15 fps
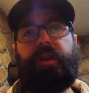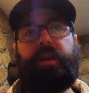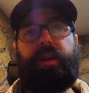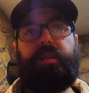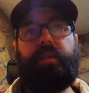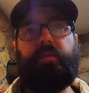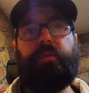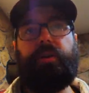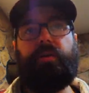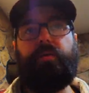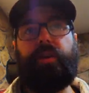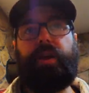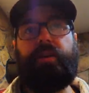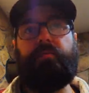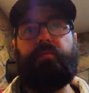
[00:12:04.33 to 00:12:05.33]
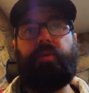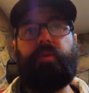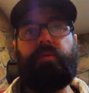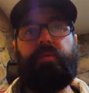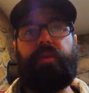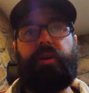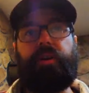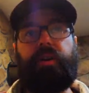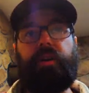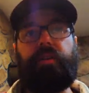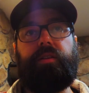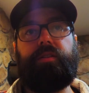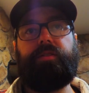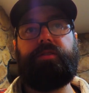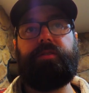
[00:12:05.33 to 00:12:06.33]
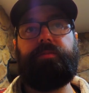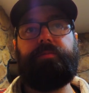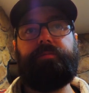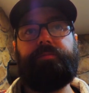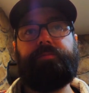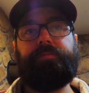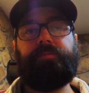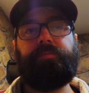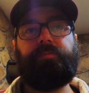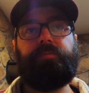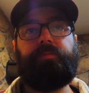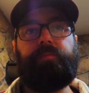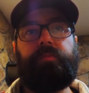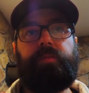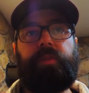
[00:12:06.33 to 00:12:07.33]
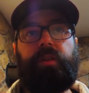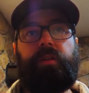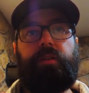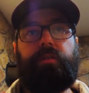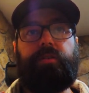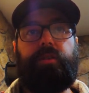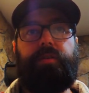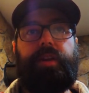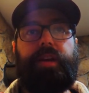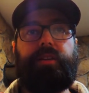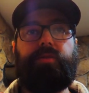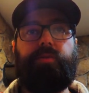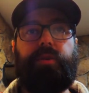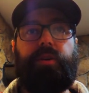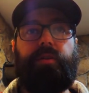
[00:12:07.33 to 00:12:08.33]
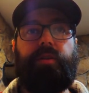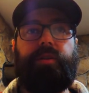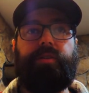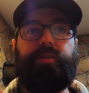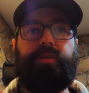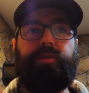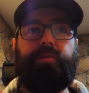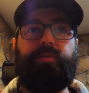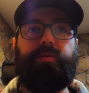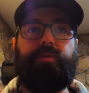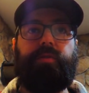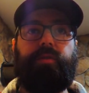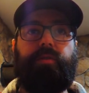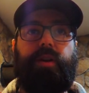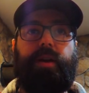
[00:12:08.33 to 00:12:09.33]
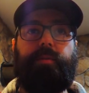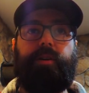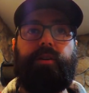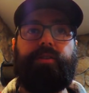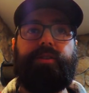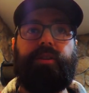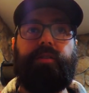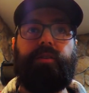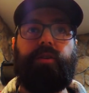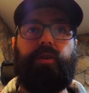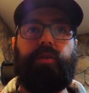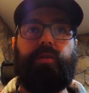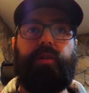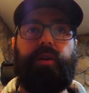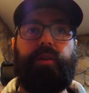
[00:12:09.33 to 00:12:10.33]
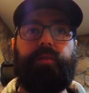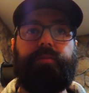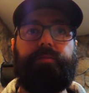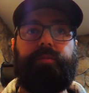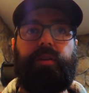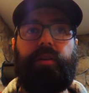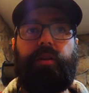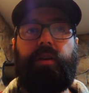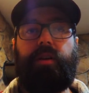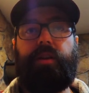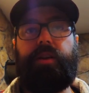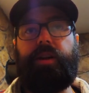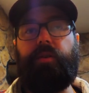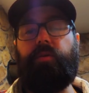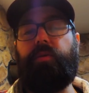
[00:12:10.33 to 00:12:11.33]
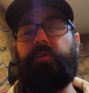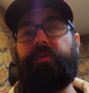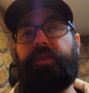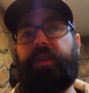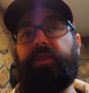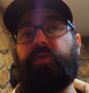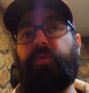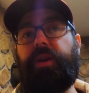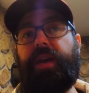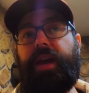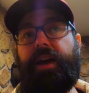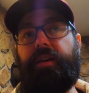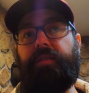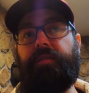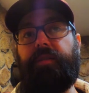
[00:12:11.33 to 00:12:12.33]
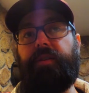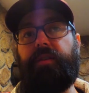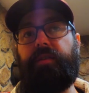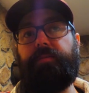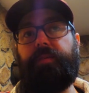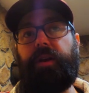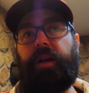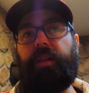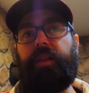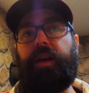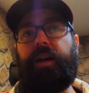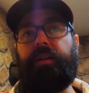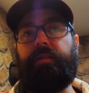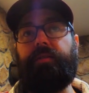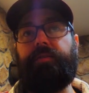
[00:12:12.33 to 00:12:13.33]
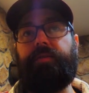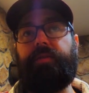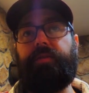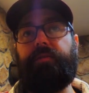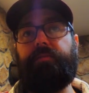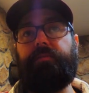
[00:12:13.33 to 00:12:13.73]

And there we go, we have both of our colors. So next we're going to grab our silicone oil. Now since we have a lot of